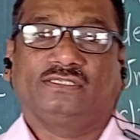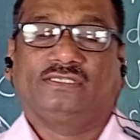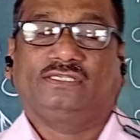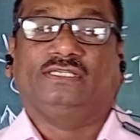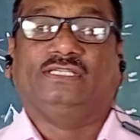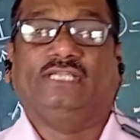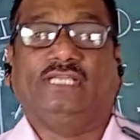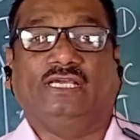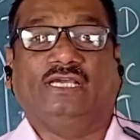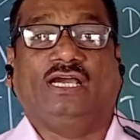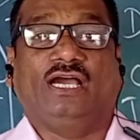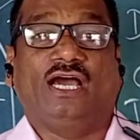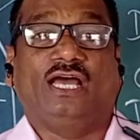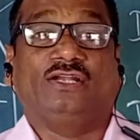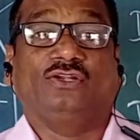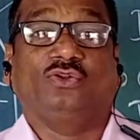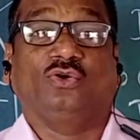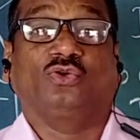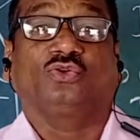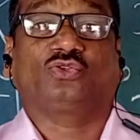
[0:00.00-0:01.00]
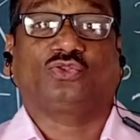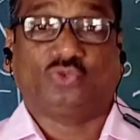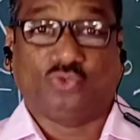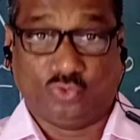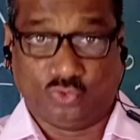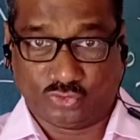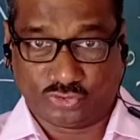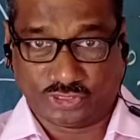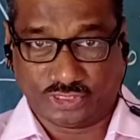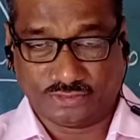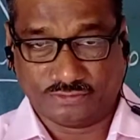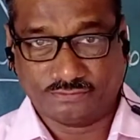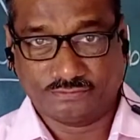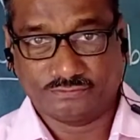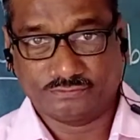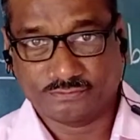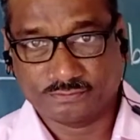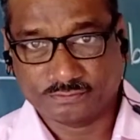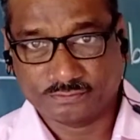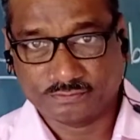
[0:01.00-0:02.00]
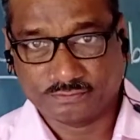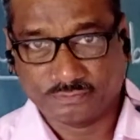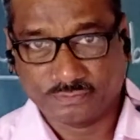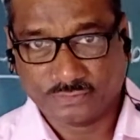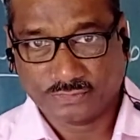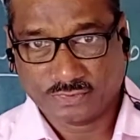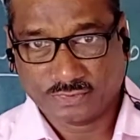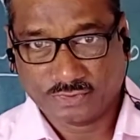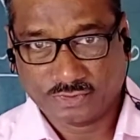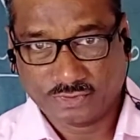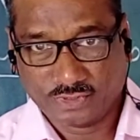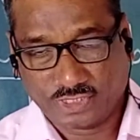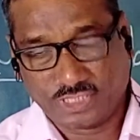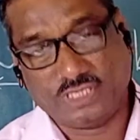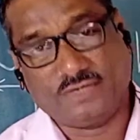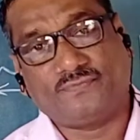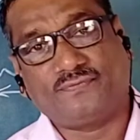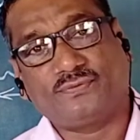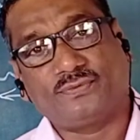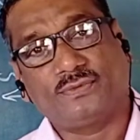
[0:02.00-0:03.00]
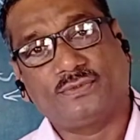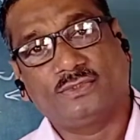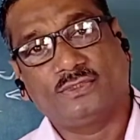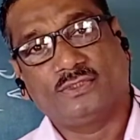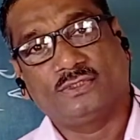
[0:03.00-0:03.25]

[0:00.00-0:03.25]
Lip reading: in an unknown solution. If